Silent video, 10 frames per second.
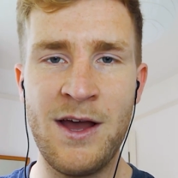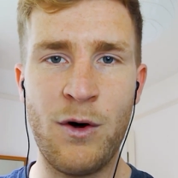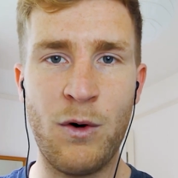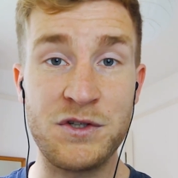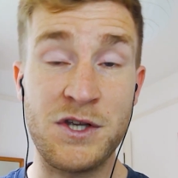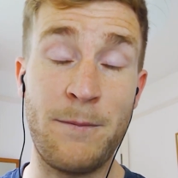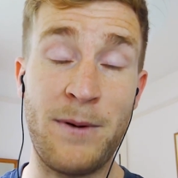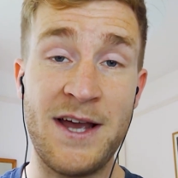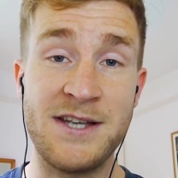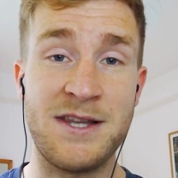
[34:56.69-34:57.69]
Also
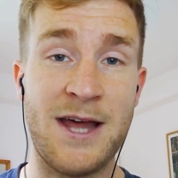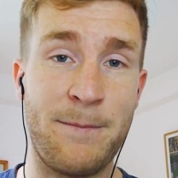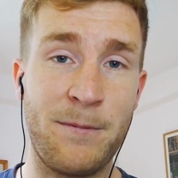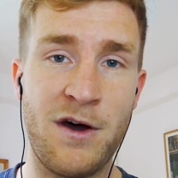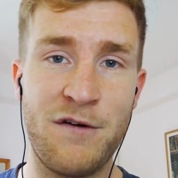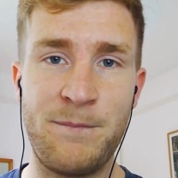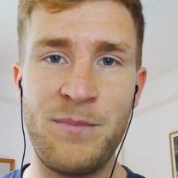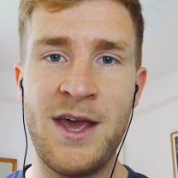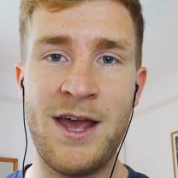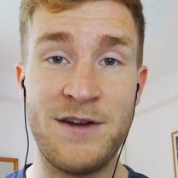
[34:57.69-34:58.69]
plays in that kind of,
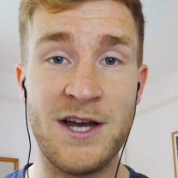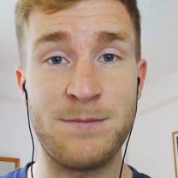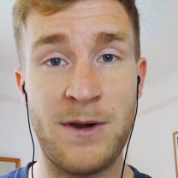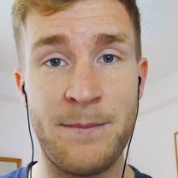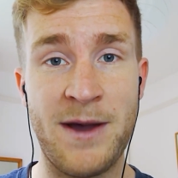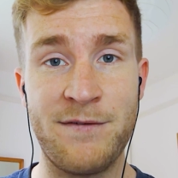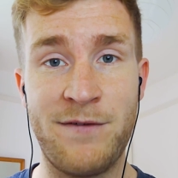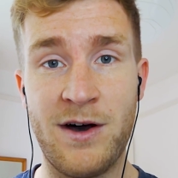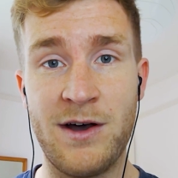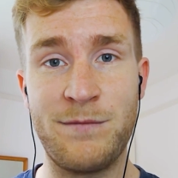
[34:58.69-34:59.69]
if he does play a back
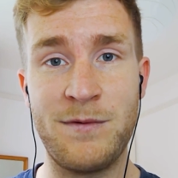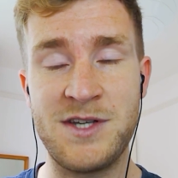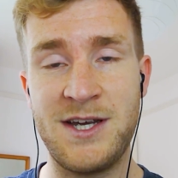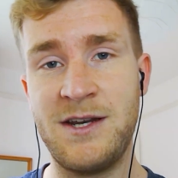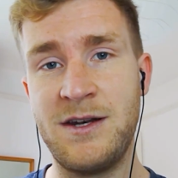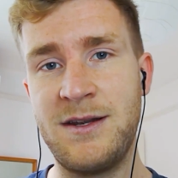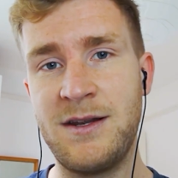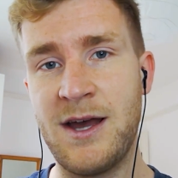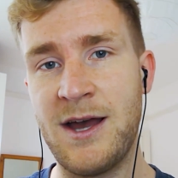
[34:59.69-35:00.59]
five, we've seen